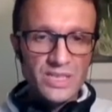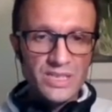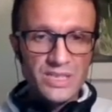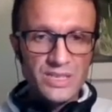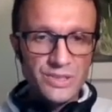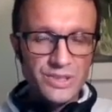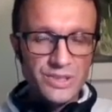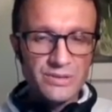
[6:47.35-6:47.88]

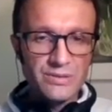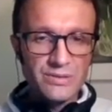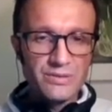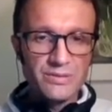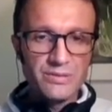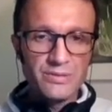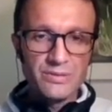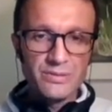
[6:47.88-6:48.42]

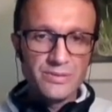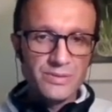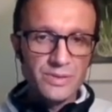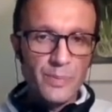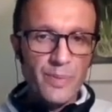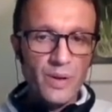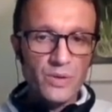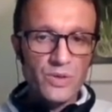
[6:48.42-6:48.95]
initial
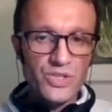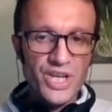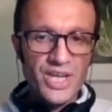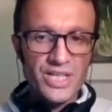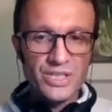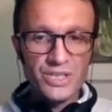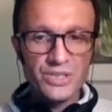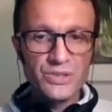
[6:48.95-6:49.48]

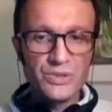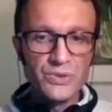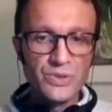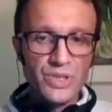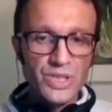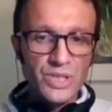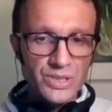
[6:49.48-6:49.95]
topology to